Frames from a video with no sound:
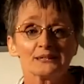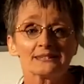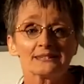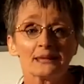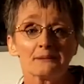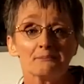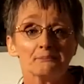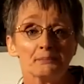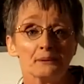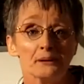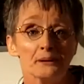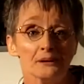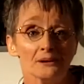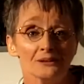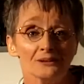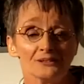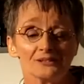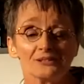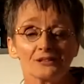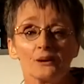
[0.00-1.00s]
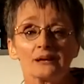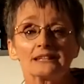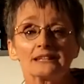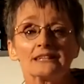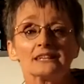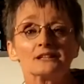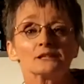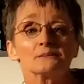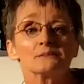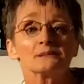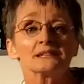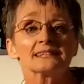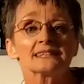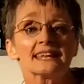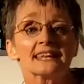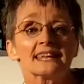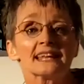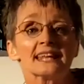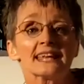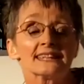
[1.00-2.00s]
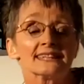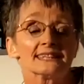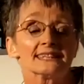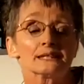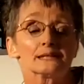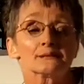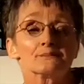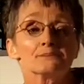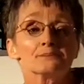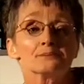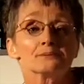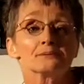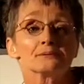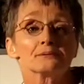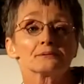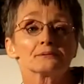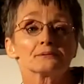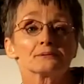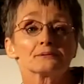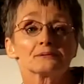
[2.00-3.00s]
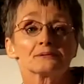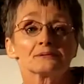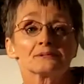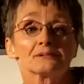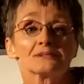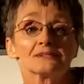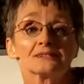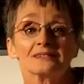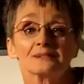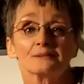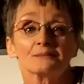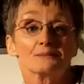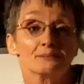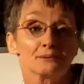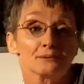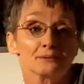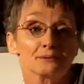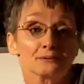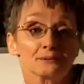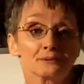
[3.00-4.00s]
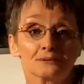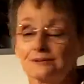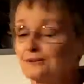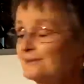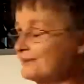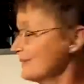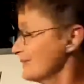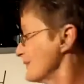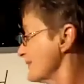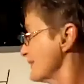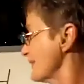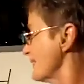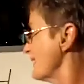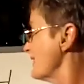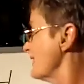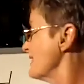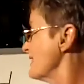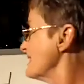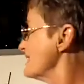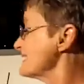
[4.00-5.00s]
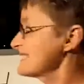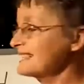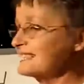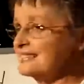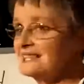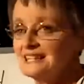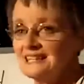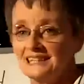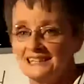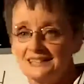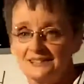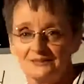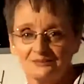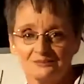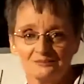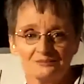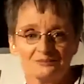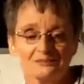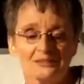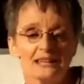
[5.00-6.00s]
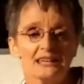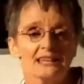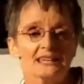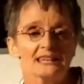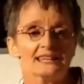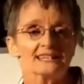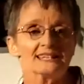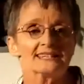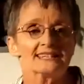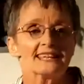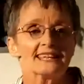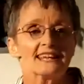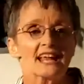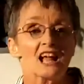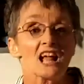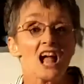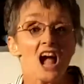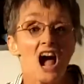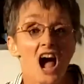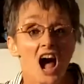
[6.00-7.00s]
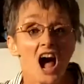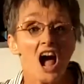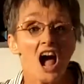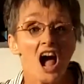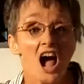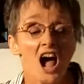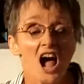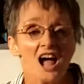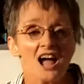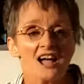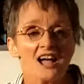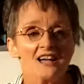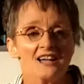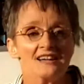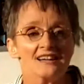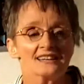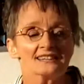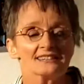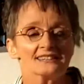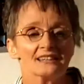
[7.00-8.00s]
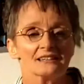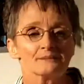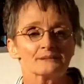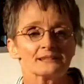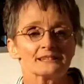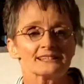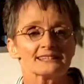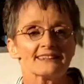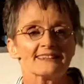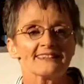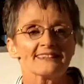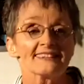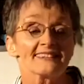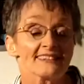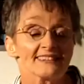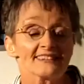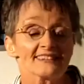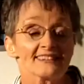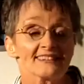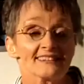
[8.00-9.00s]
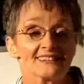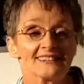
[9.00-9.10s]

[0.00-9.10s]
We say ball. So I teach them to say it like this. B, b. C, instead of ka, I tell them to say k.